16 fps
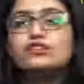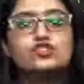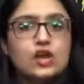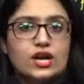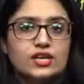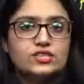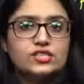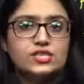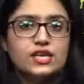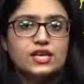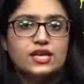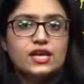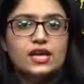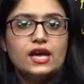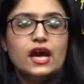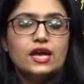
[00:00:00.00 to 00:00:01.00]
charged
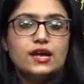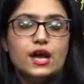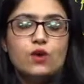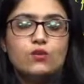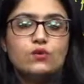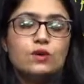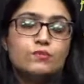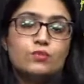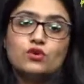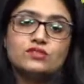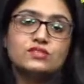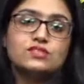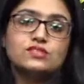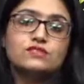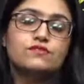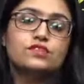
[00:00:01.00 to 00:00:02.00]
DNA around a
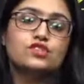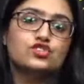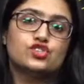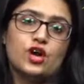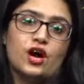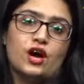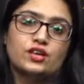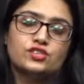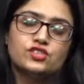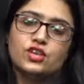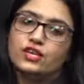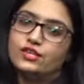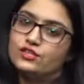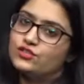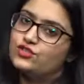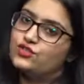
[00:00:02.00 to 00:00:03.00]
positively charged
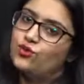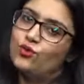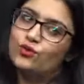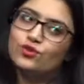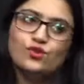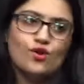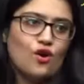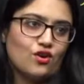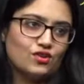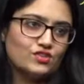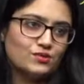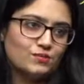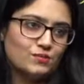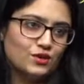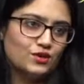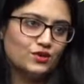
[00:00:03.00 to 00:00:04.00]
histone
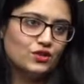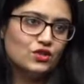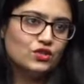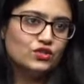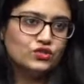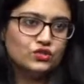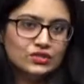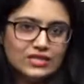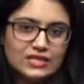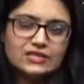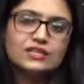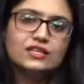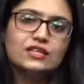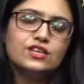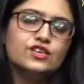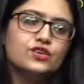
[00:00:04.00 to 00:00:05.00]
octamer. So these
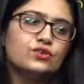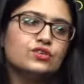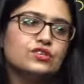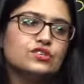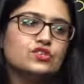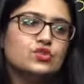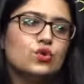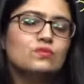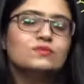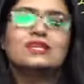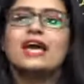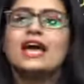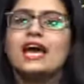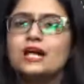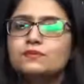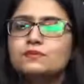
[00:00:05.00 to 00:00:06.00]
are the nucleosomes,
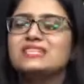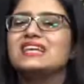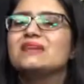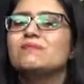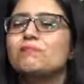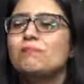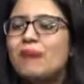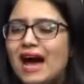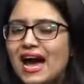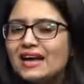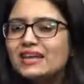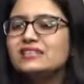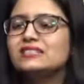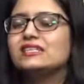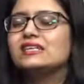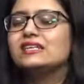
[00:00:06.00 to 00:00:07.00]
helps in
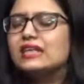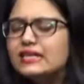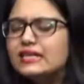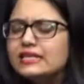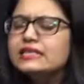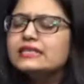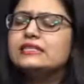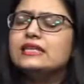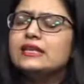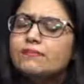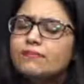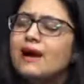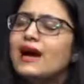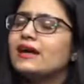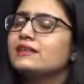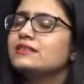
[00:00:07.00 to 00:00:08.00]
packaging, condensely
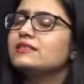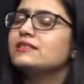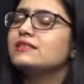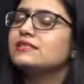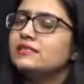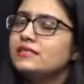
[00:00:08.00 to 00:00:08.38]
packaging